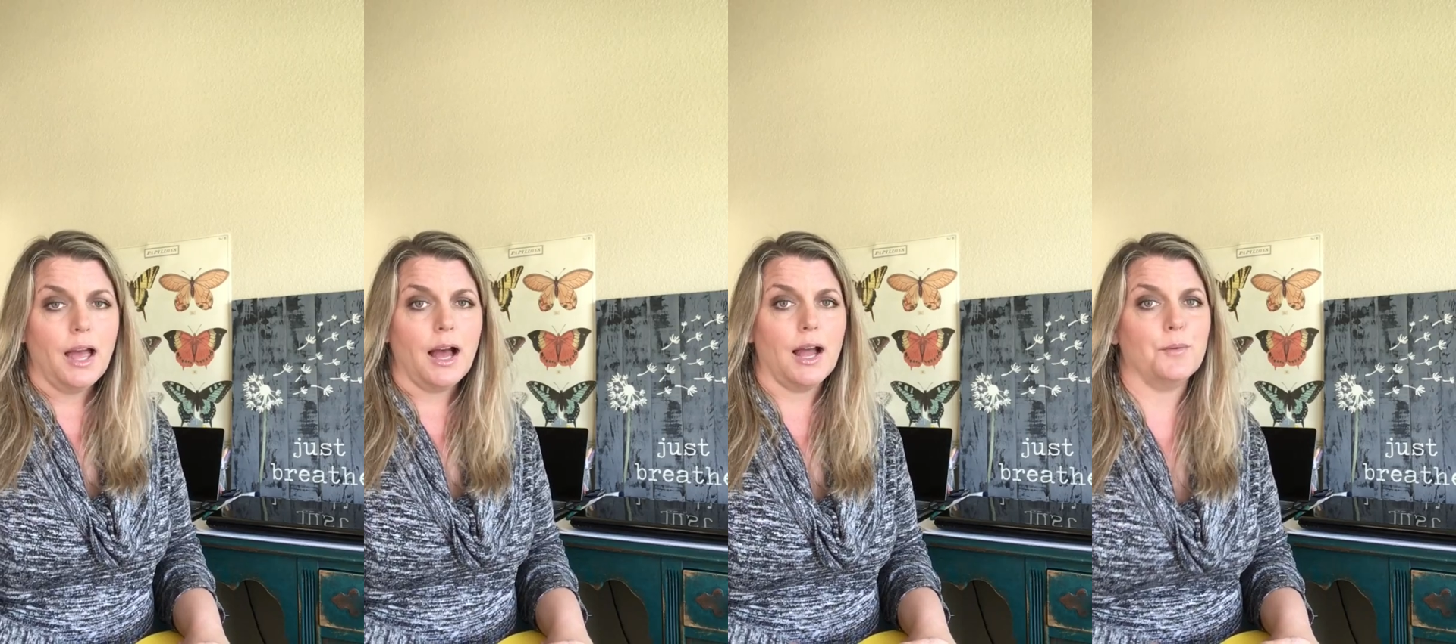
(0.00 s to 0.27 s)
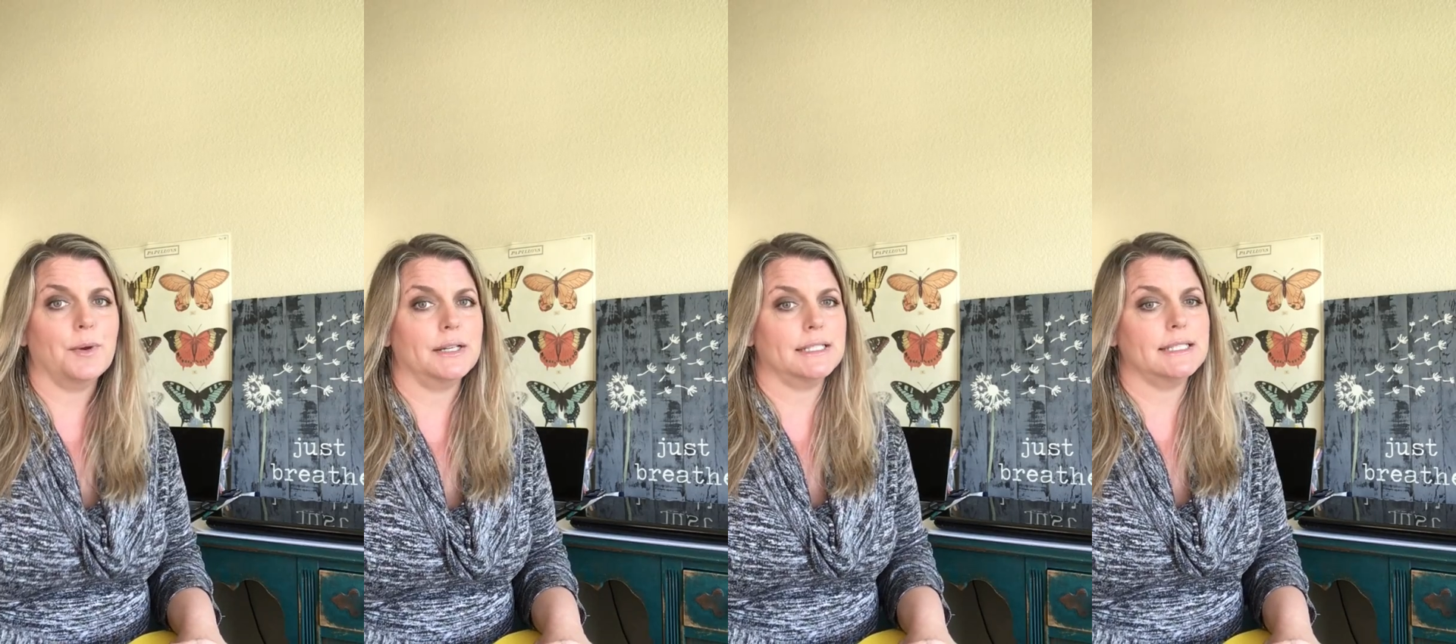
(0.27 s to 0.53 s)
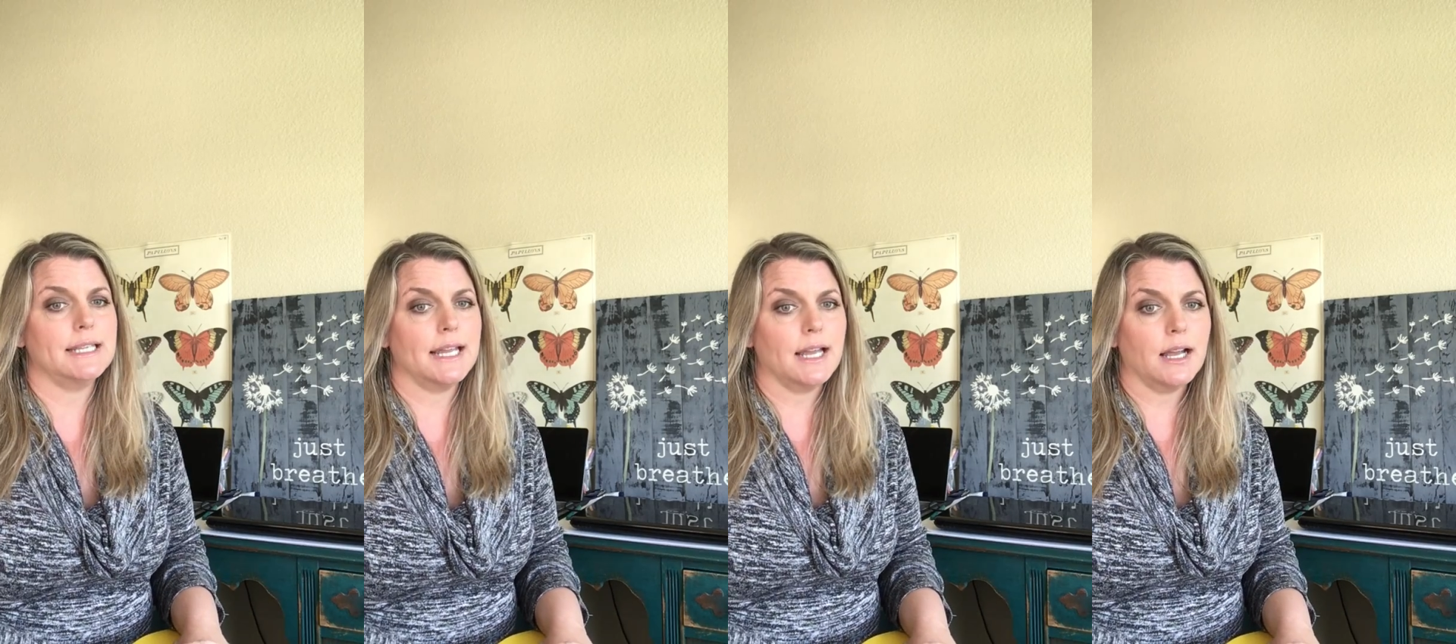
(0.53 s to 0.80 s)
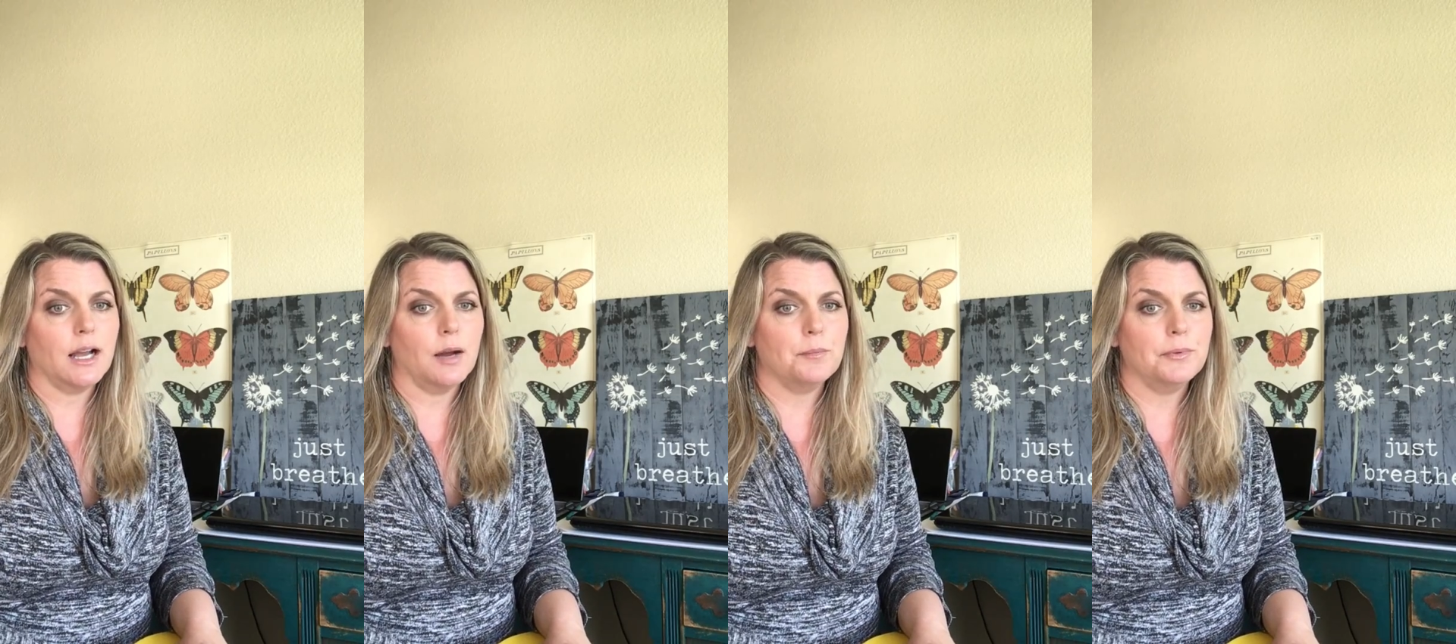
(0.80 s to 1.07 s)
I wanted to take a
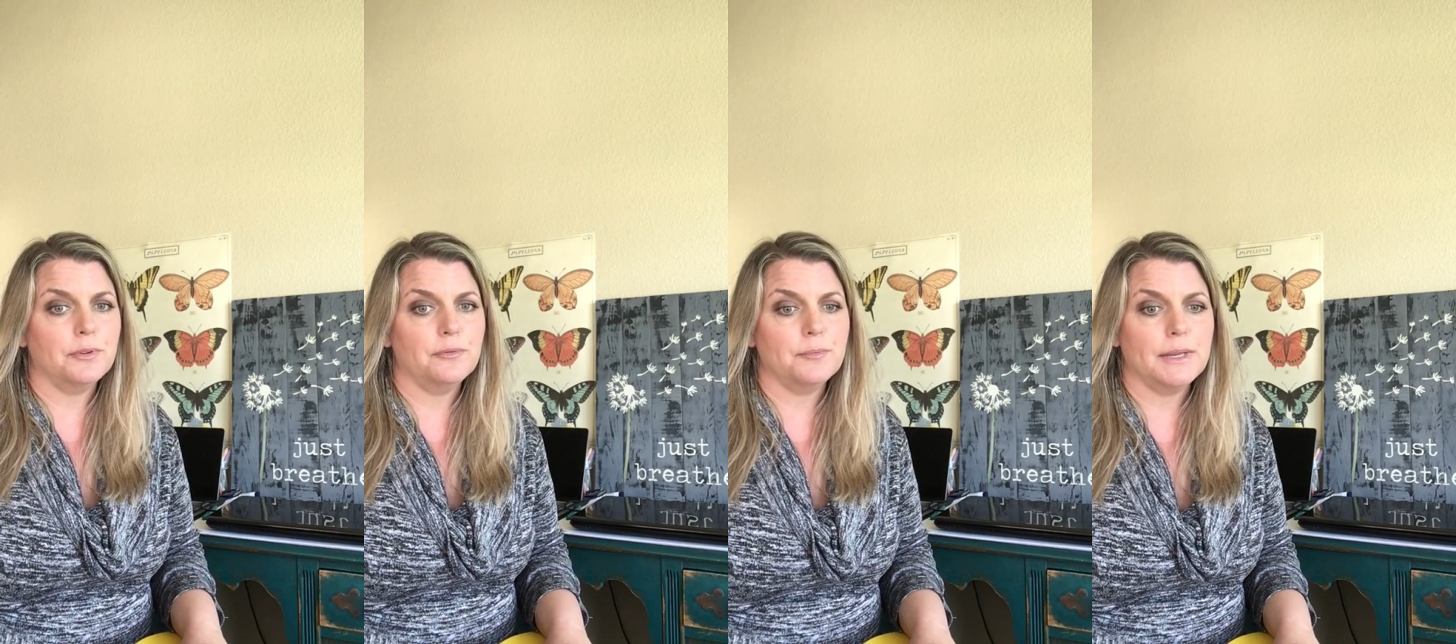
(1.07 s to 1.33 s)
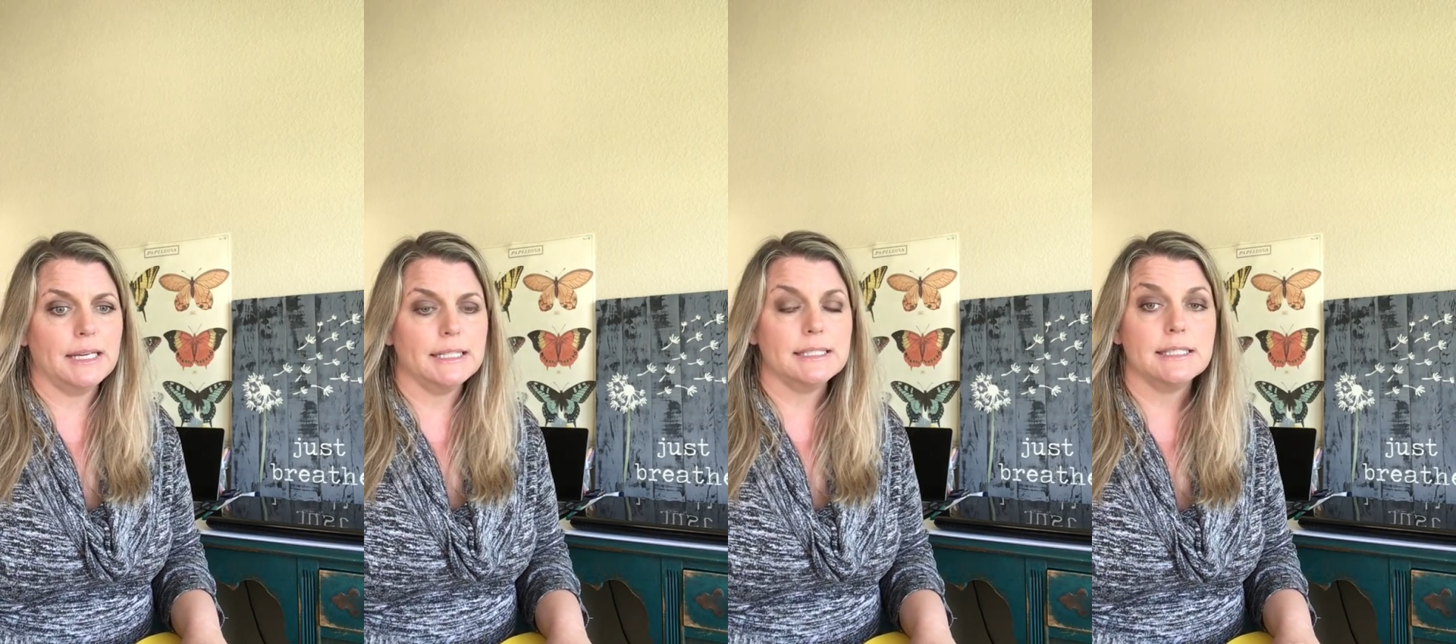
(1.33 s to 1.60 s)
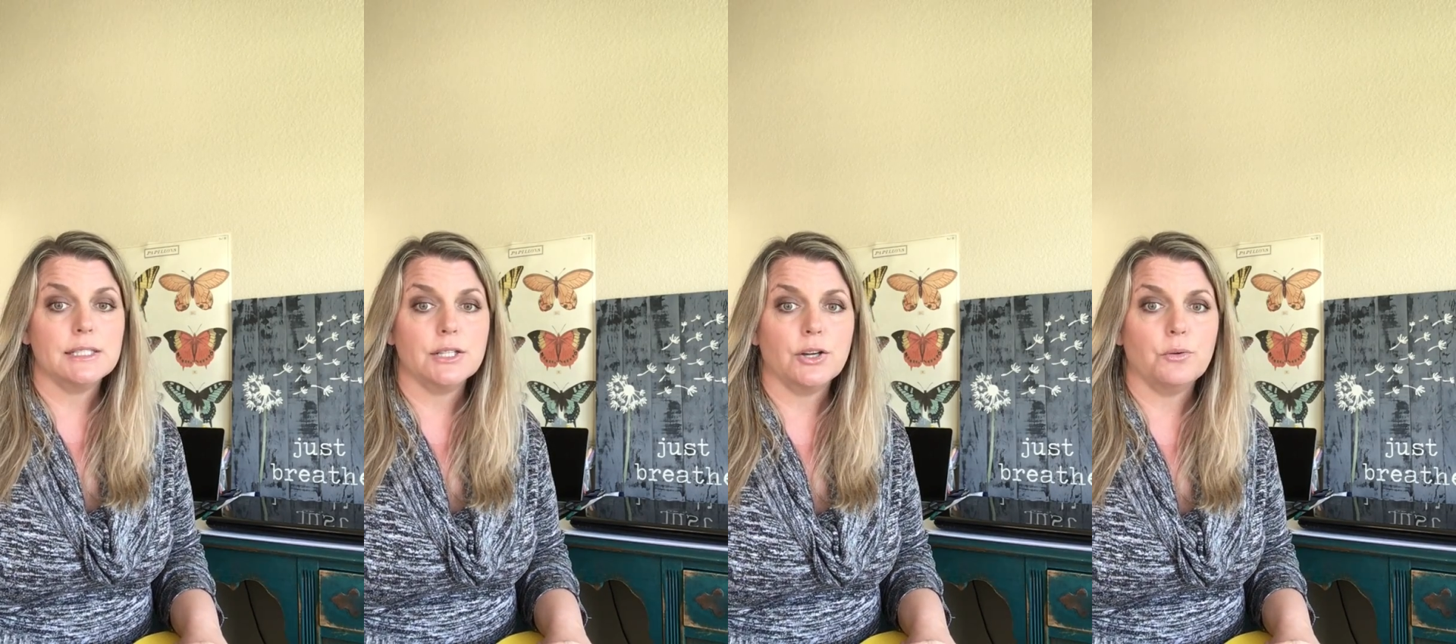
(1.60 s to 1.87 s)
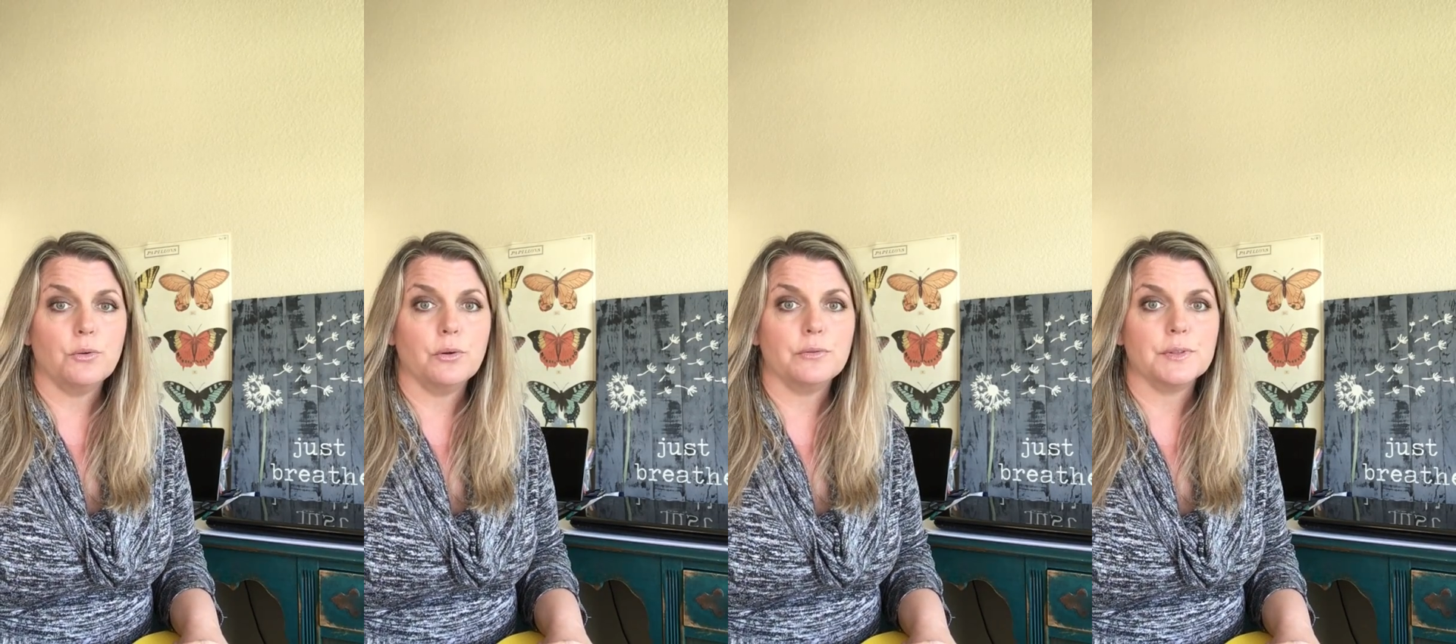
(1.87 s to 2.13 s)
couple of minutes to
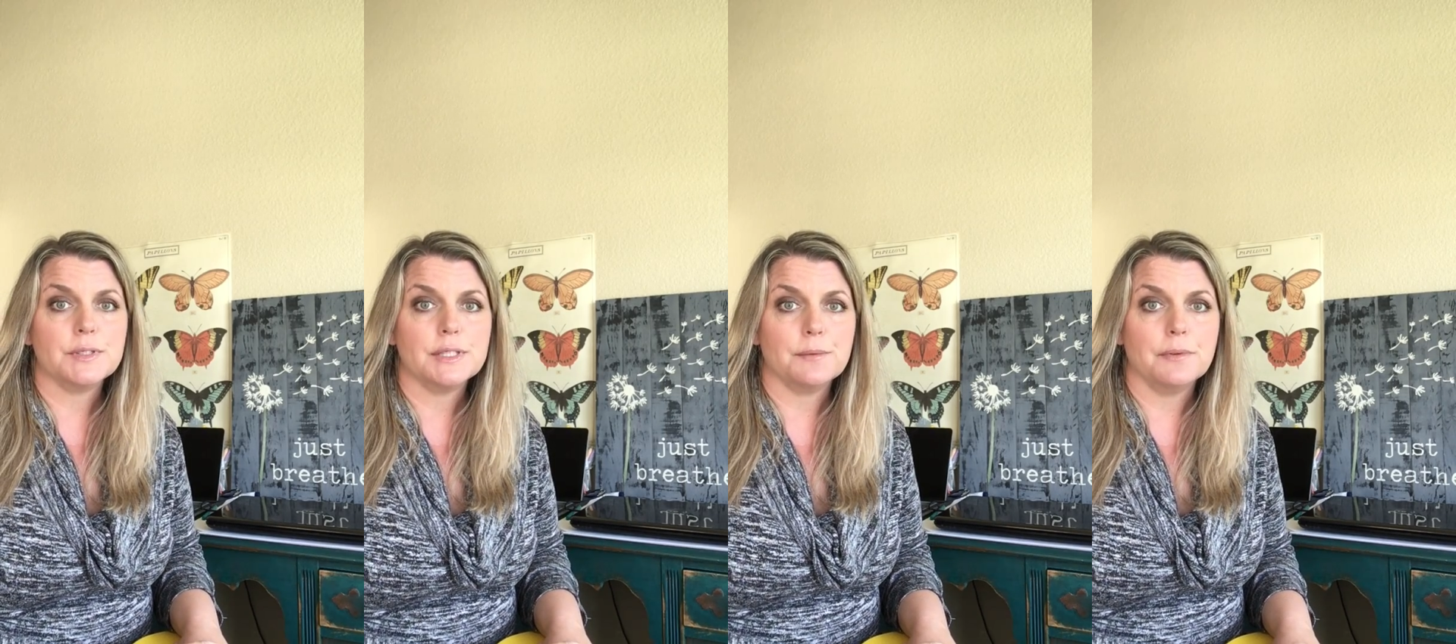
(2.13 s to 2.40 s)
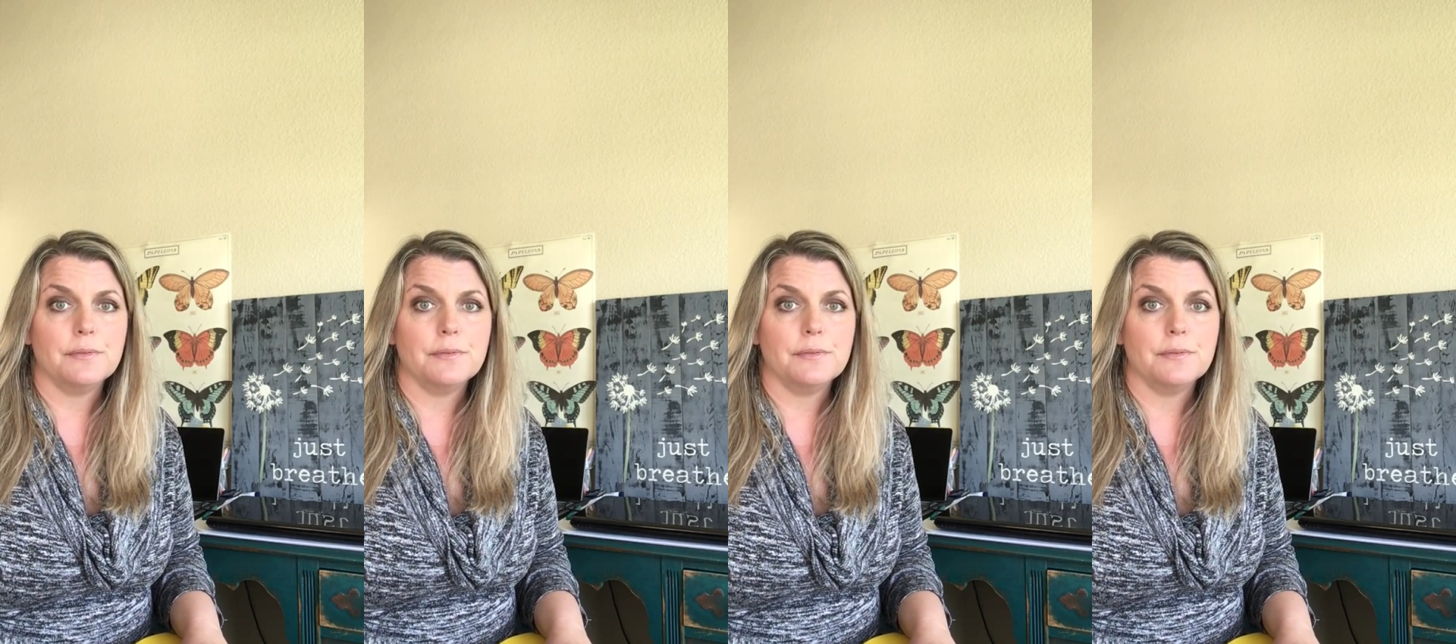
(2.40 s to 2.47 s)
go over some